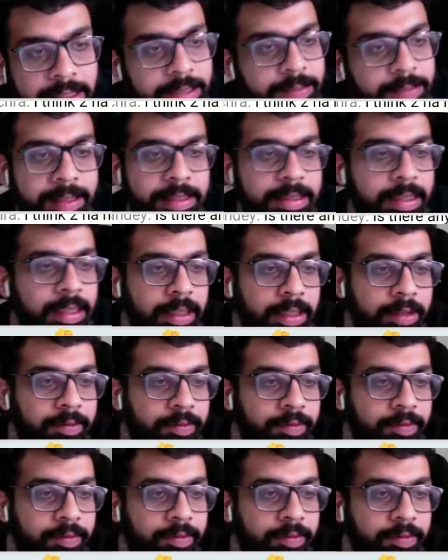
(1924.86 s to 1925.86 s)
is basically
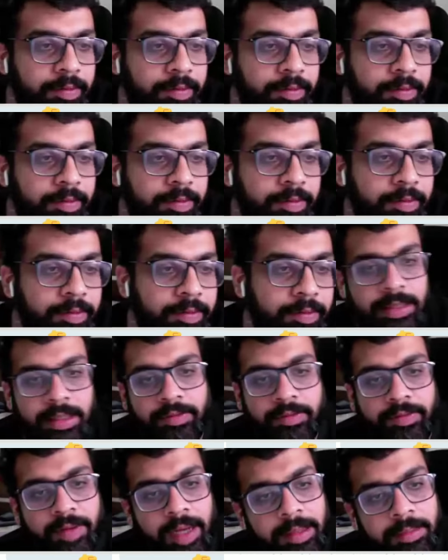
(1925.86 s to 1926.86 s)
for small and marginal
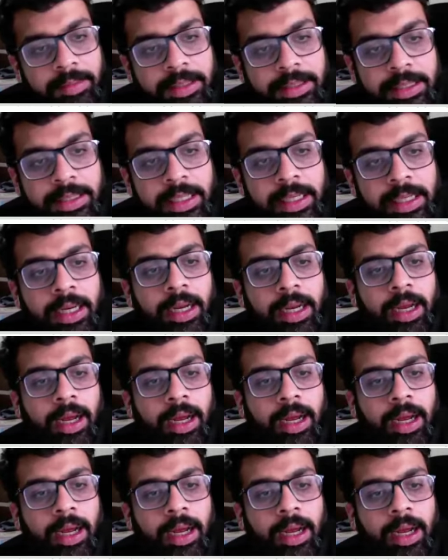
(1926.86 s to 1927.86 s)
farmers,
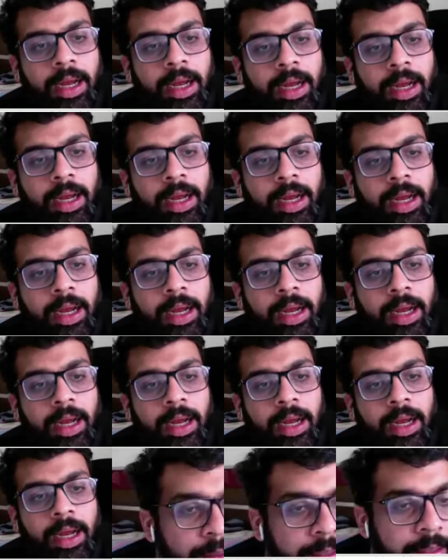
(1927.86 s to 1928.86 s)
uh, where
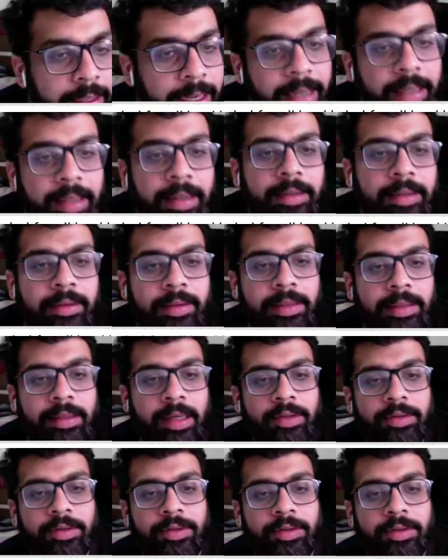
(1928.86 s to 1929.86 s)
you will get a
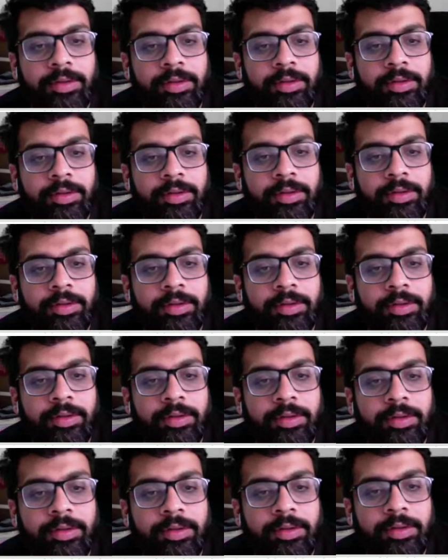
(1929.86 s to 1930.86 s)
3,000 rupees per month
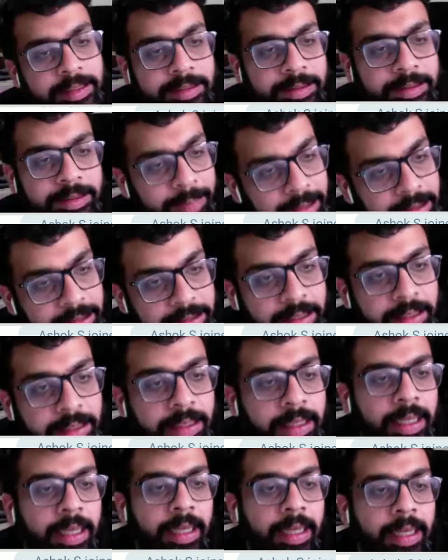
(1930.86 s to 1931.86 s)
fixed pension.
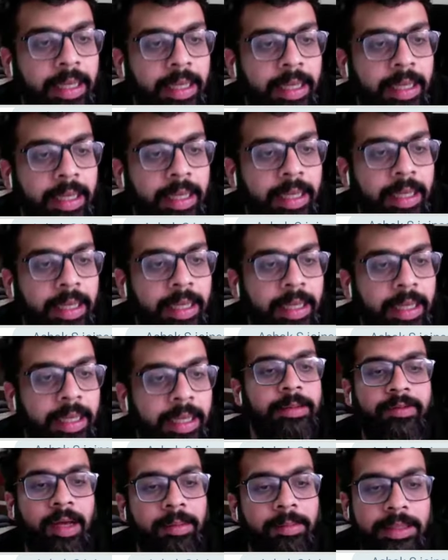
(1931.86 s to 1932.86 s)
The eligible
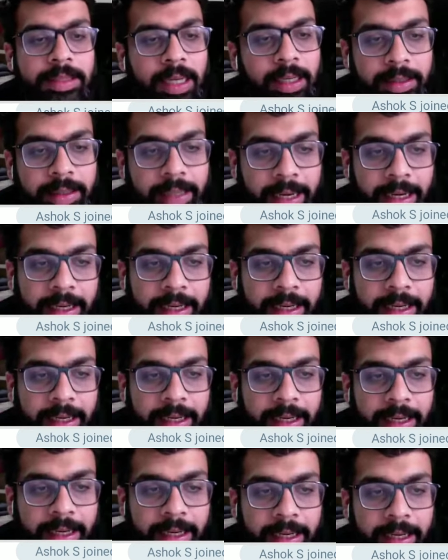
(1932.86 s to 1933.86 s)
farmers are in the 18
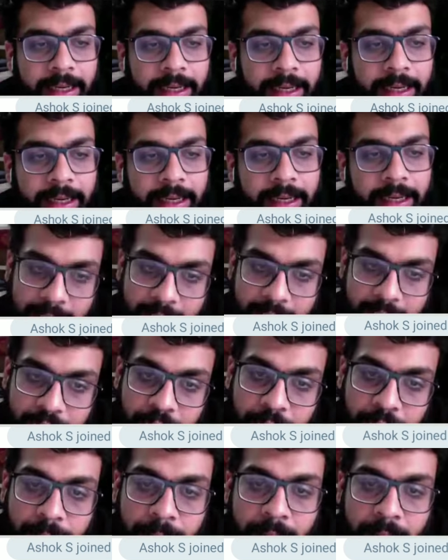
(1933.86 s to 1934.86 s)
to 40 years age
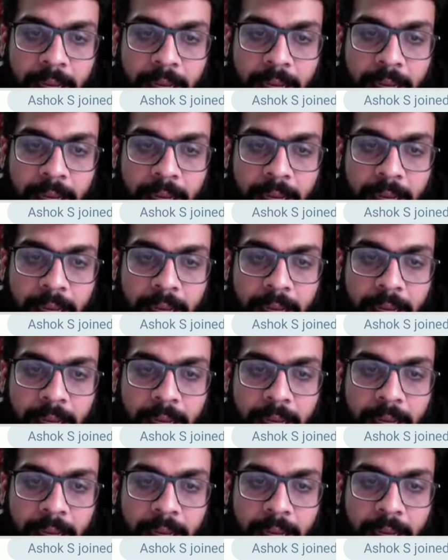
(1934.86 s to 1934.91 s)
group,